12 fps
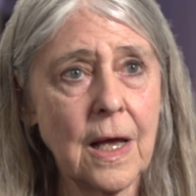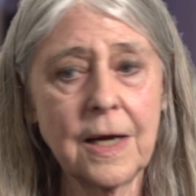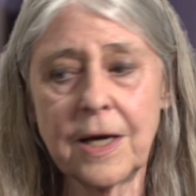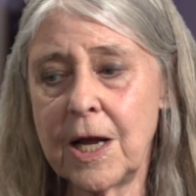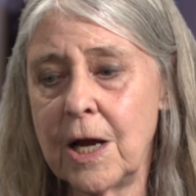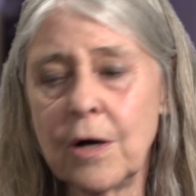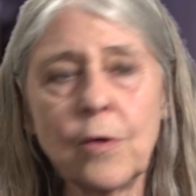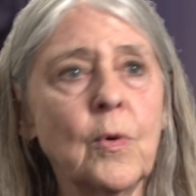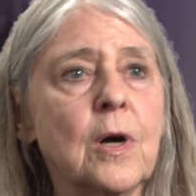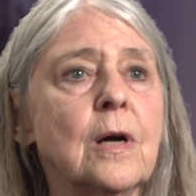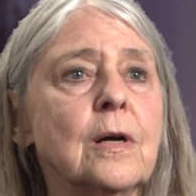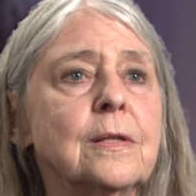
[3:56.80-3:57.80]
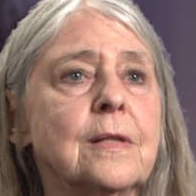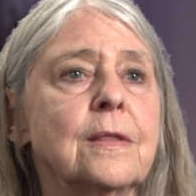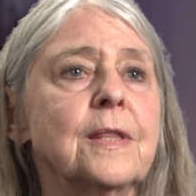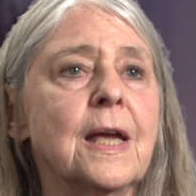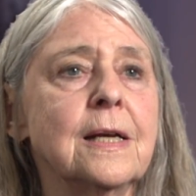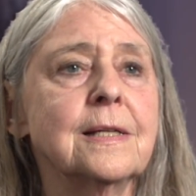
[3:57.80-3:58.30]
And here were the
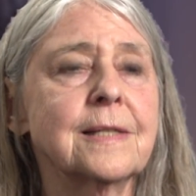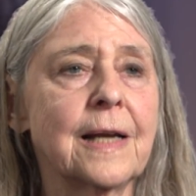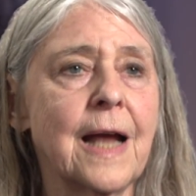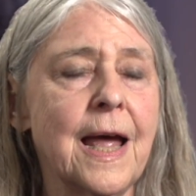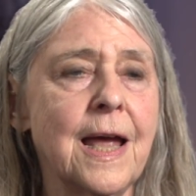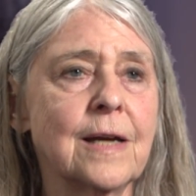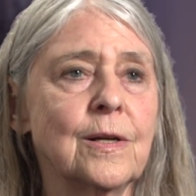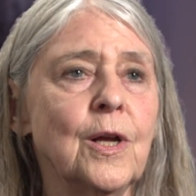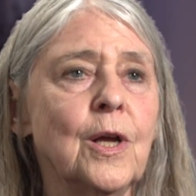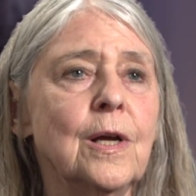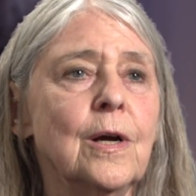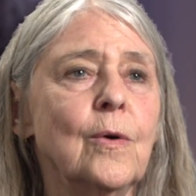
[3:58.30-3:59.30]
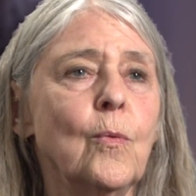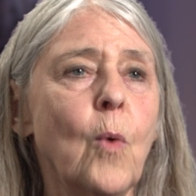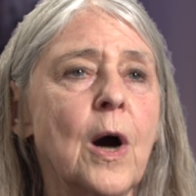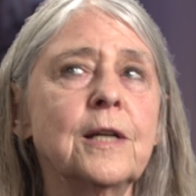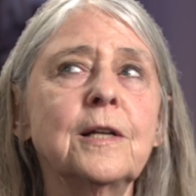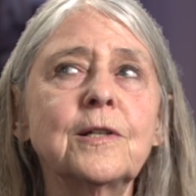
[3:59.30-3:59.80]
things that I had
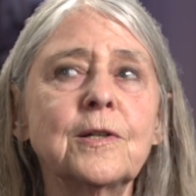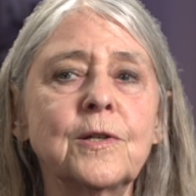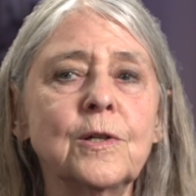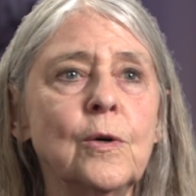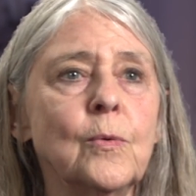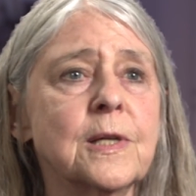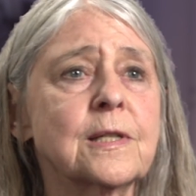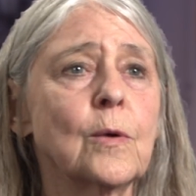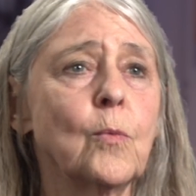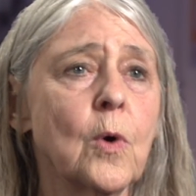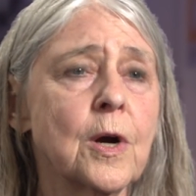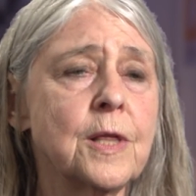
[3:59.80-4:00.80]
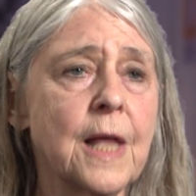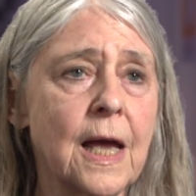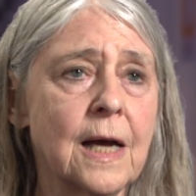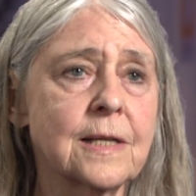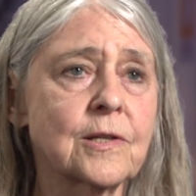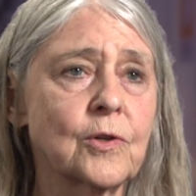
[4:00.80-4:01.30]
wanted to do was to warn the
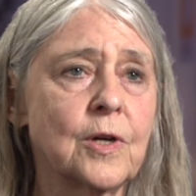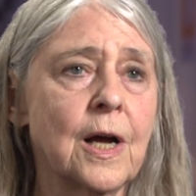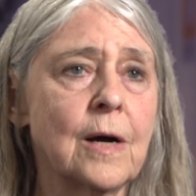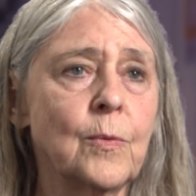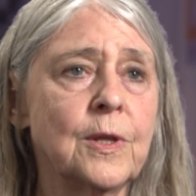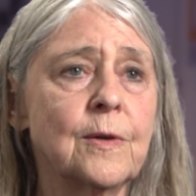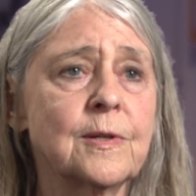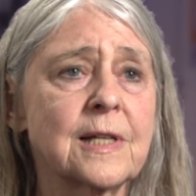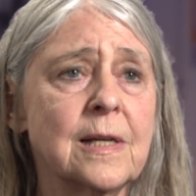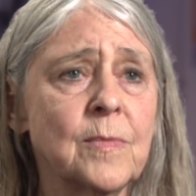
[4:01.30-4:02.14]
astronaut when there's an